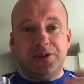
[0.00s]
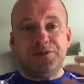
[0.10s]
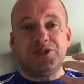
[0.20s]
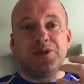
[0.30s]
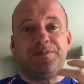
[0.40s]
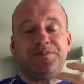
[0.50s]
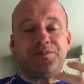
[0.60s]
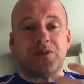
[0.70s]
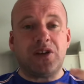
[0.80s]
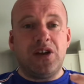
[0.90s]
There's a,
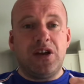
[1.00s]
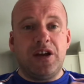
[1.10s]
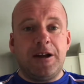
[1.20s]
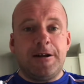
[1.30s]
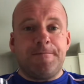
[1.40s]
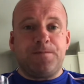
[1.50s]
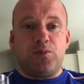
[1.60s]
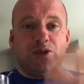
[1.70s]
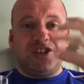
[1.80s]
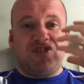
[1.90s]

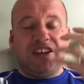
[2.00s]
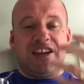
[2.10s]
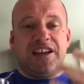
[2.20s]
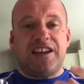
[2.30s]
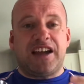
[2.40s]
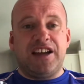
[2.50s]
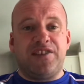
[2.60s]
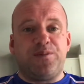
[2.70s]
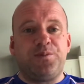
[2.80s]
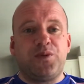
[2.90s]
when you drink it, you kind
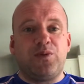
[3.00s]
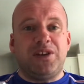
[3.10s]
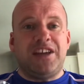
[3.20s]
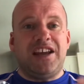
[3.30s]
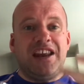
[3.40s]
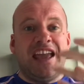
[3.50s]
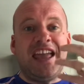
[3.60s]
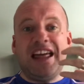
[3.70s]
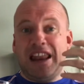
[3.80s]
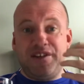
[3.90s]
of, when you
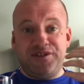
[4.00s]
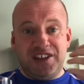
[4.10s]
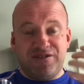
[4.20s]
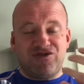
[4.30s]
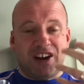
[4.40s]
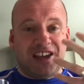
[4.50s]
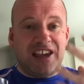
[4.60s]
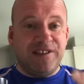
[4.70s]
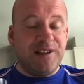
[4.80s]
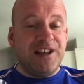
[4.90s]
inhale after you've drank
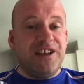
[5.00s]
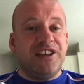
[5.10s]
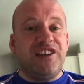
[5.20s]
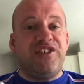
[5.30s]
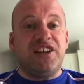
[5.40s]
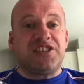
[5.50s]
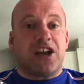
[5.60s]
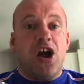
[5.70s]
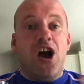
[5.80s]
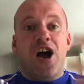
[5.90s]
it, you feel this
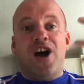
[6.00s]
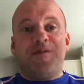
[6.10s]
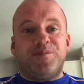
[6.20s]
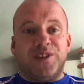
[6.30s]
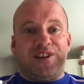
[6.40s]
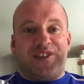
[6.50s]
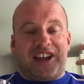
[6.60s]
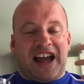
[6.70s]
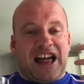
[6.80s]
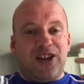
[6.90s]
like, of
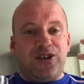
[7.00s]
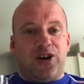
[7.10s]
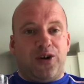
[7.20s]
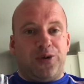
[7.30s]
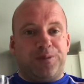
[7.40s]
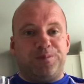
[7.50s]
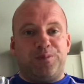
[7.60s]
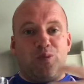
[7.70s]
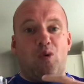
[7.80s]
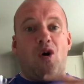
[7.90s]
like alcohol
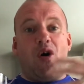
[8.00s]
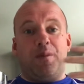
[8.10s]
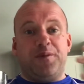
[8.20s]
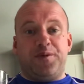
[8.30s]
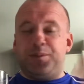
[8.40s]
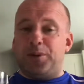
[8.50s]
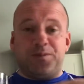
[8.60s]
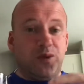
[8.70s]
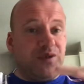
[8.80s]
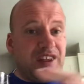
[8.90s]
warmth, but
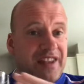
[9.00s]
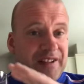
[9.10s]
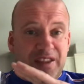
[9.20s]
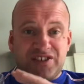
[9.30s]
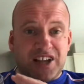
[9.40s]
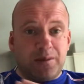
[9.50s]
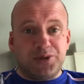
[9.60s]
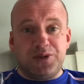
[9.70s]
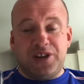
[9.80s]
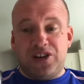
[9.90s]
other than that, there is
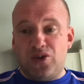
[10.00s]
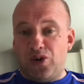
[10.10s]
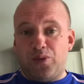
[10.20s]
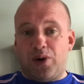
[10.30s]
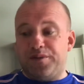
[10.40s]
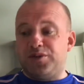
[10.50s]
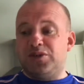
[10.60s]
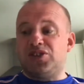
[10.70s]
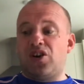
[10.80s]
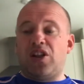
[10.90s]
absolutely no warmth to it
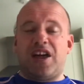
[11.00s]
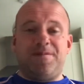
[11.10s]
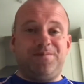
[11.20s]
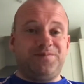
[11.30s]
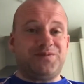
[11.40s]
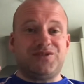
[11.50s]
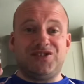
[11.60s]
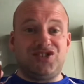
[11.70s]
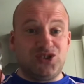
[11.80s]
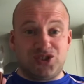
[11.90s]
at all.
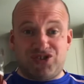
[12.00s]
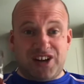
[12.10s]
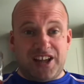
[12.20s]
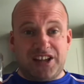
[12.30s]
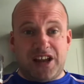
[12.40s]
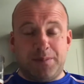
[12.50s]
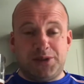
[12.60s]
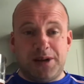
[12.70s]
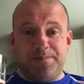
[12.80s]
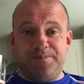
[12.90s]
It doesn't drink like a
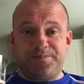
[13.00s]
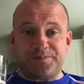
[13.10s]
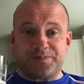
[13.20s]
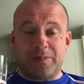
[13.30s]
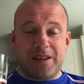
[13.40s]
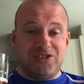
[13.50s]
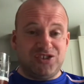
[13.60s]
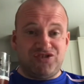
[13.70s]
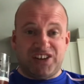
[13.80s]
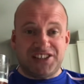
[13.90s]
9%. It
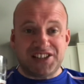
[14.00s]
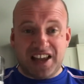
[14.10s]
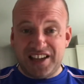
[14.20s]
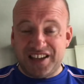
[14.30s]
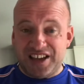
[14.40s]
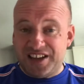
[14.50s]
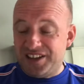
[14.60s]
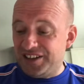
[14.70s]
just drinks like a,